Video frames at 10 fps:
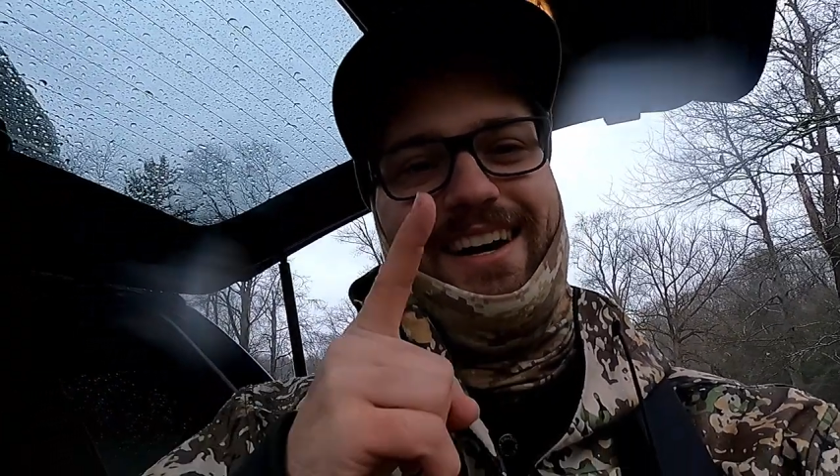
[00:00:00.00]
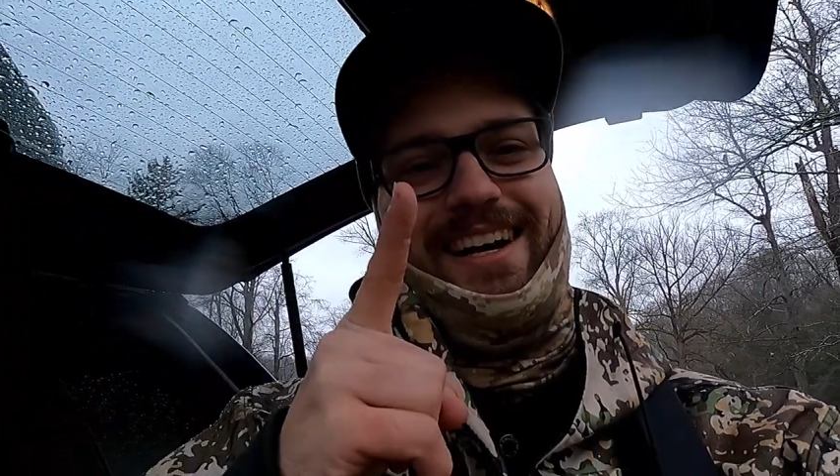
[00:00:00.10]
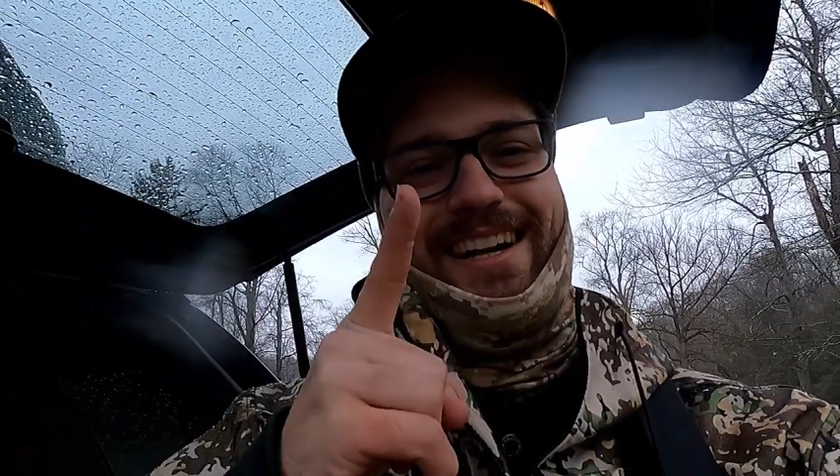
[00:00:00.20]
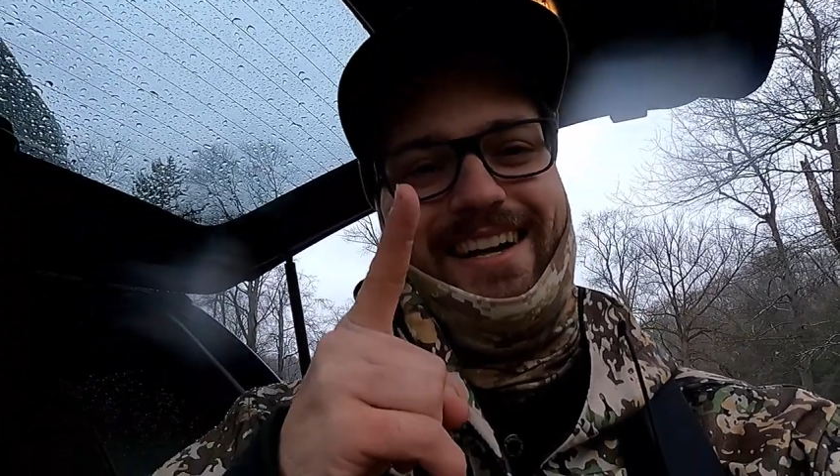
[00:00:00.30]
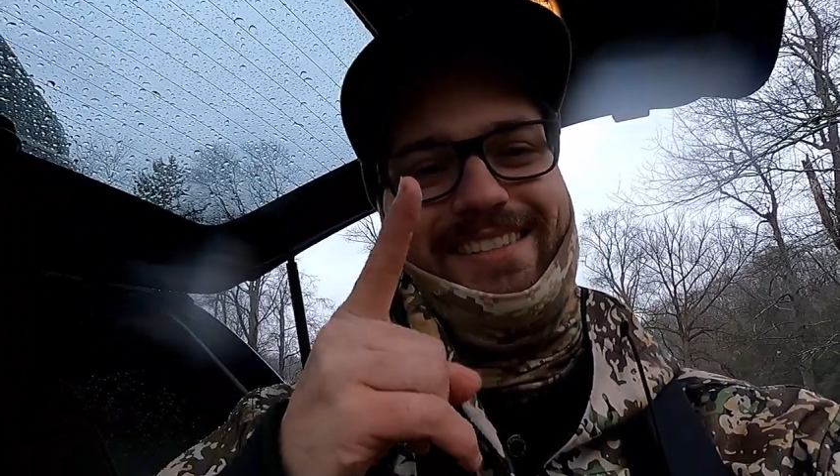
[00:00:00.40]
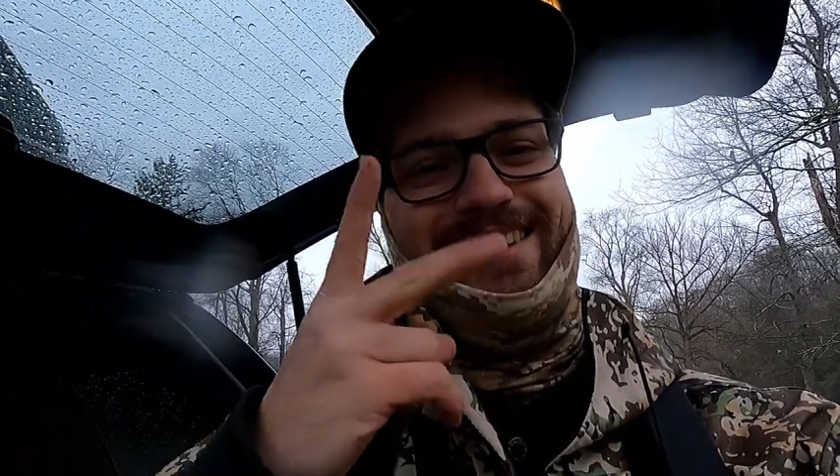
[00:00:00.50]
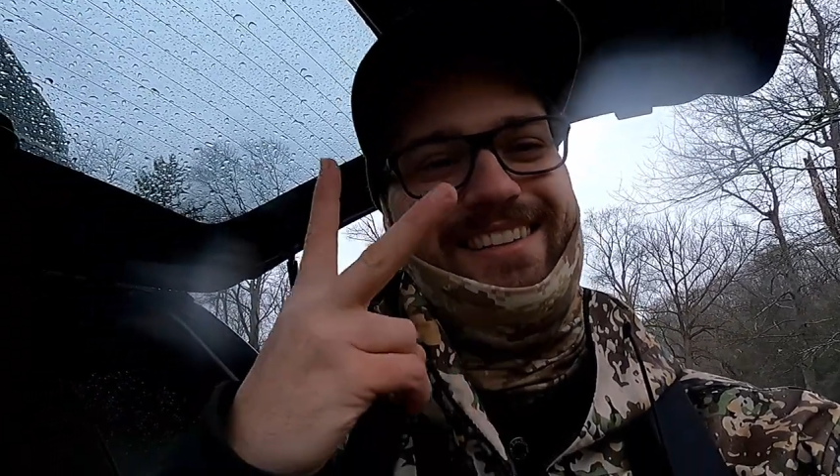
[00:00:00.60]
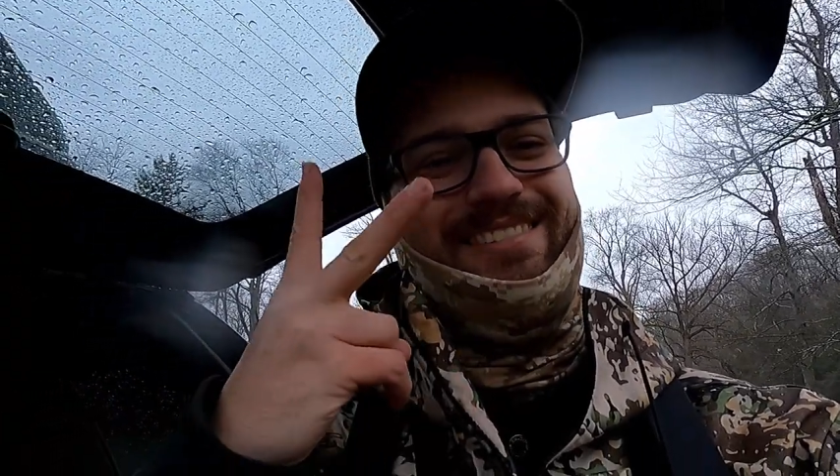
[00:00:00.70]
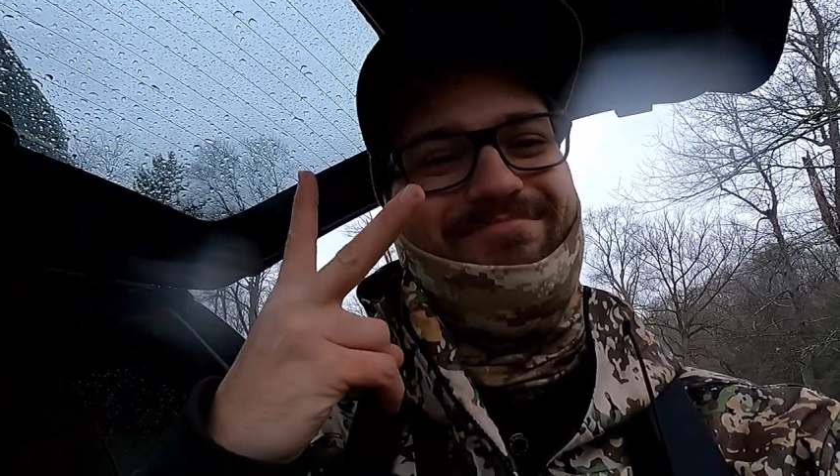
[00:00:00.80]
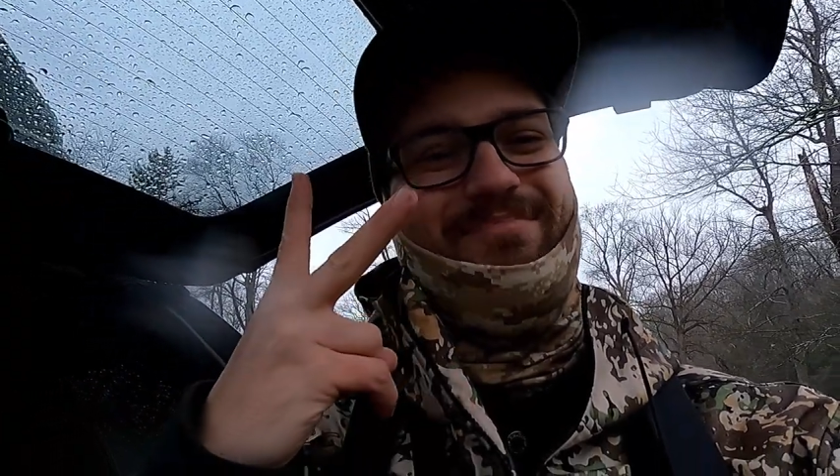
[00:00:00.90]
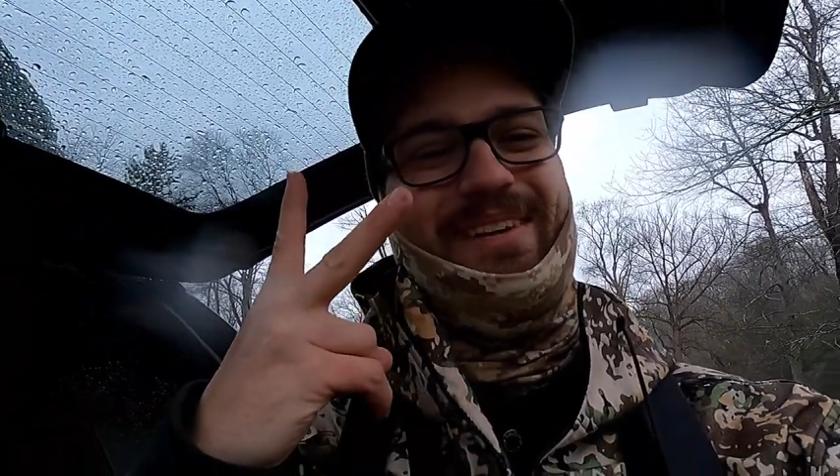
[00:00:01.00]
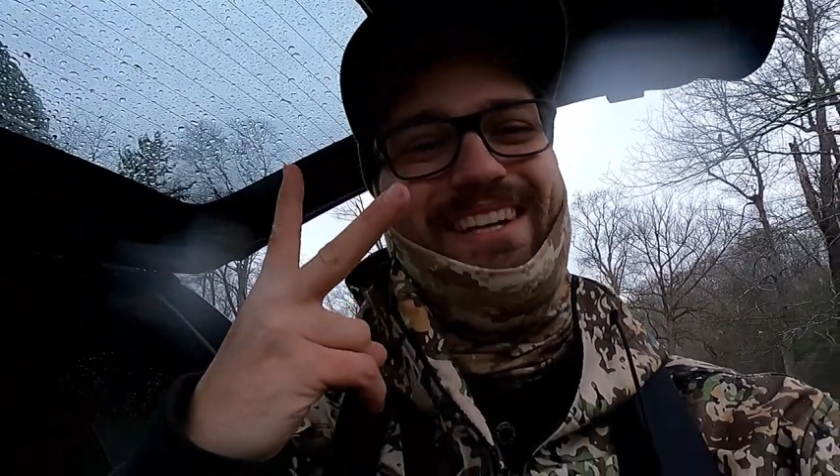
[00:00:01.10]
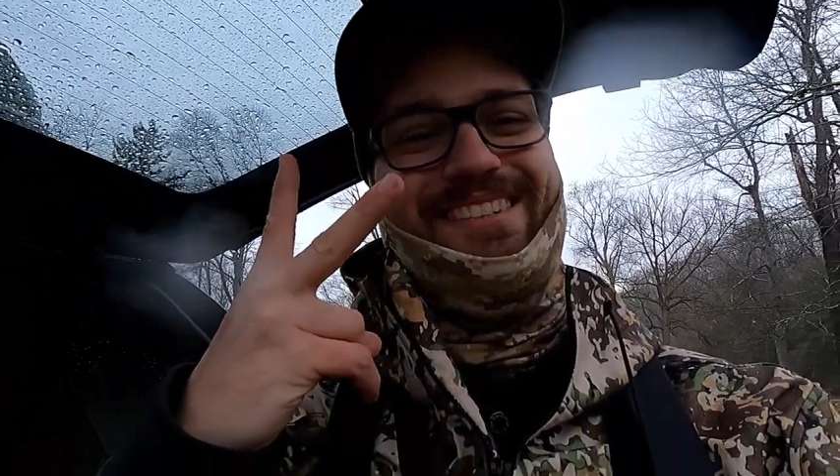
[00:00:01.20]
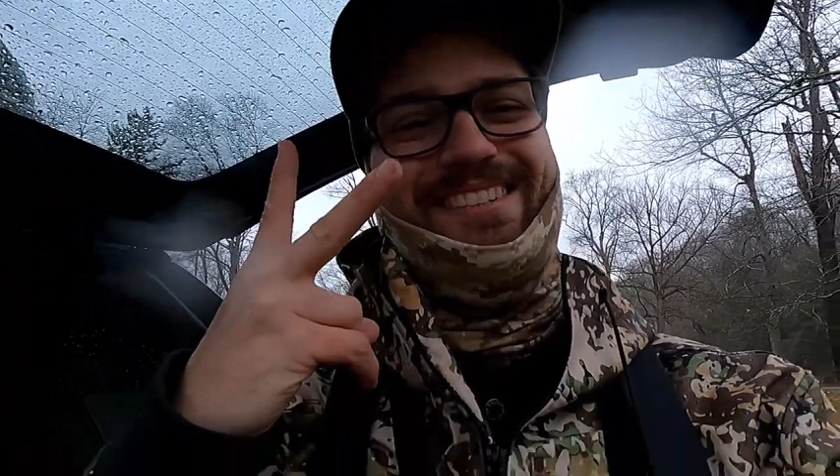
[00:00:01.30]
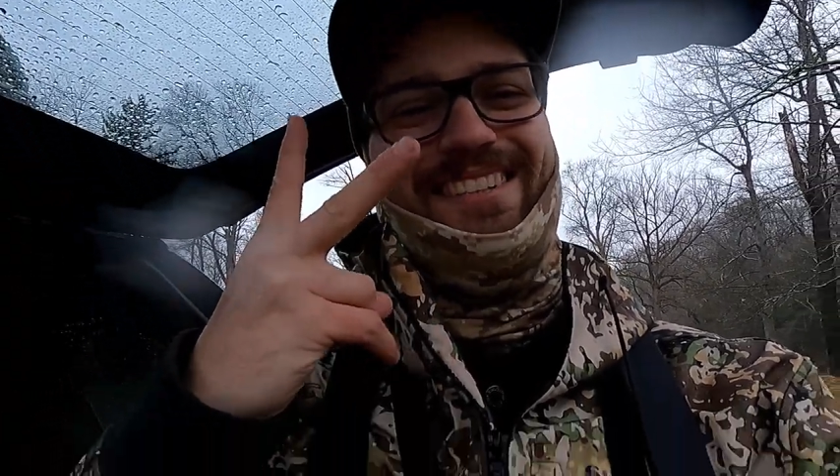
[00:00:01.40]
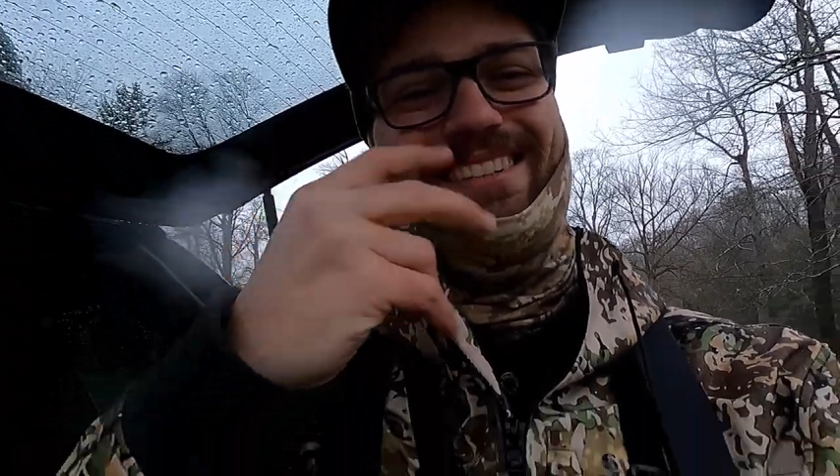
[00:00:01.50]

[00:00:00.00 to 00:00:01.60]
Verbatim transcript: All right, guys, peace.